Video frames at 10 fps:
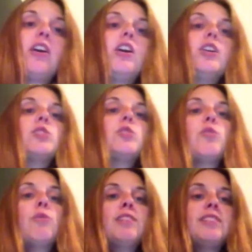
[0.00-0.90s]
So the
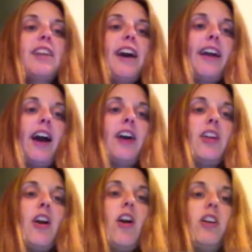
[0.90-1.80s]
ones that I got
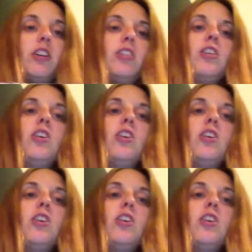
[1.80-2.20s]
are